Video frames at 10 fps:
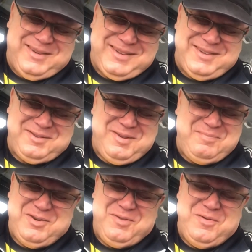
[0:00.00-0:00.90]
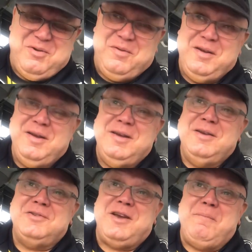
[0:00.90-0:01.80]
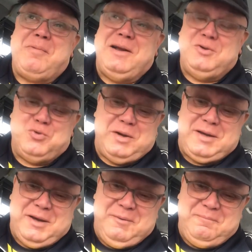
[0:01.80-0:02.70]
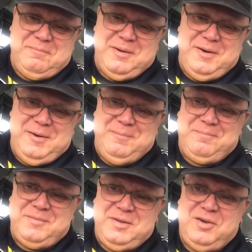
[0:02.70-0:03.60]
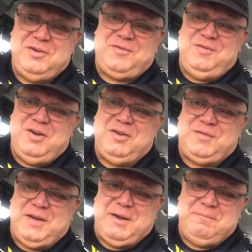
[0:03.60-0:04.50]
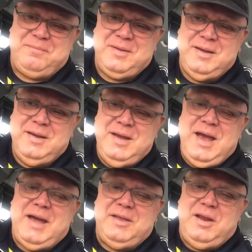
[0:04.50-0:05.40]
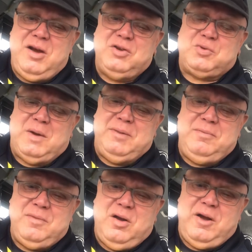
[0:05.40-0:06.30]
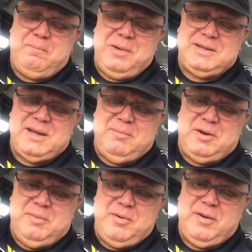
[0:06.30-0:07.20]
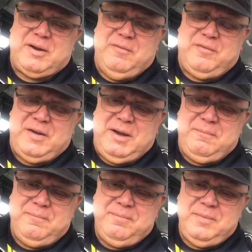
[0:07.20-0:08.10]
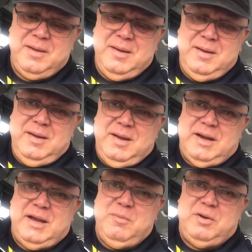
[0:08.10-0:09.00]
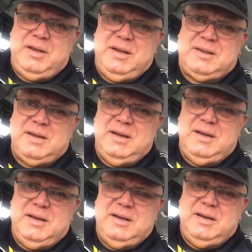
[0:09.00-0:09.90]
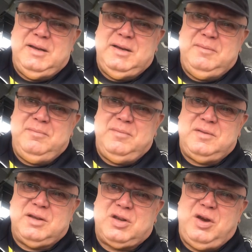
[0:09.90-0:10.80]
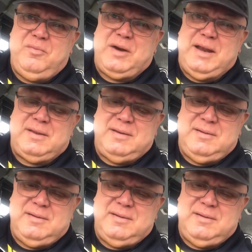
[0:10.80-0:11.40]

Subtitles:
because I'm not a real champagne drinker. But nice fella. And the last one, I picked up an American fella, and he wanted the Comrade.